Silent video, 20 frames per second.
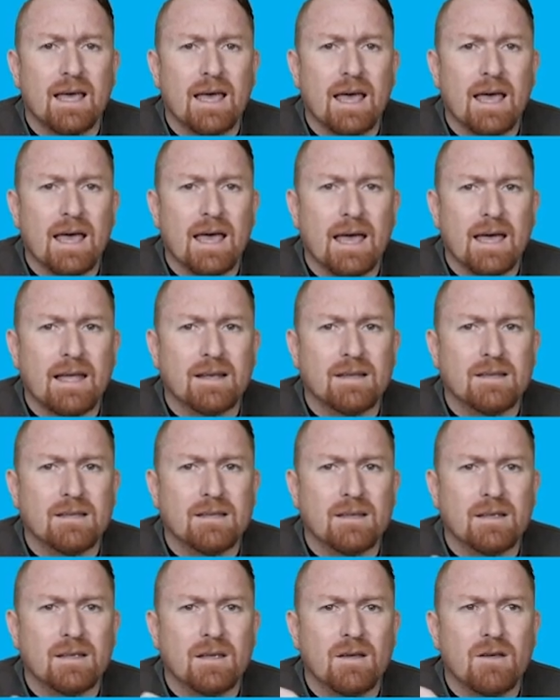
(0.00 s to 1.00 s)
and
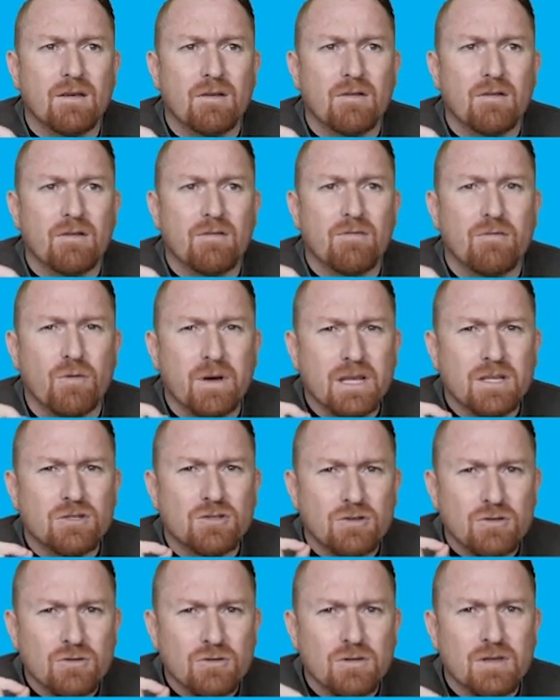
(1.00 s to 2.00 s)
for each
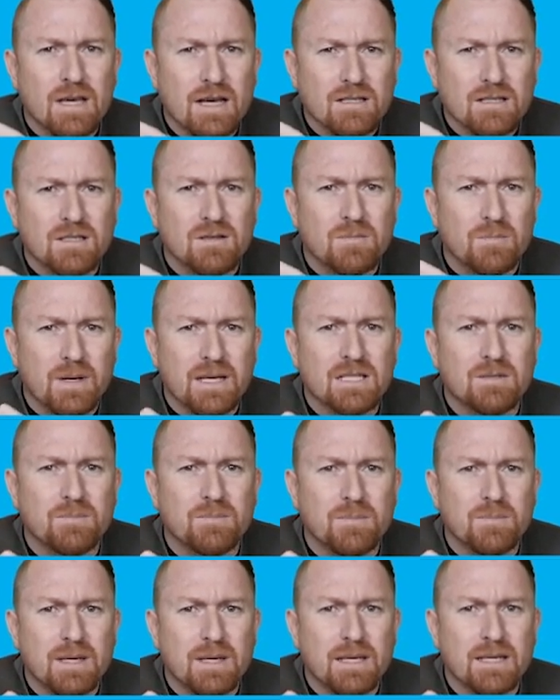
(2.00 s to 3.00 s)
2000 base
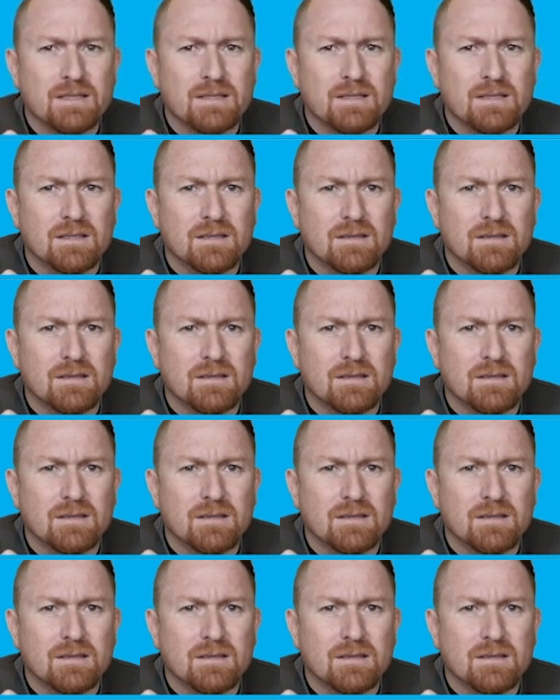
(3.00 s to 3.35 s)
pairs,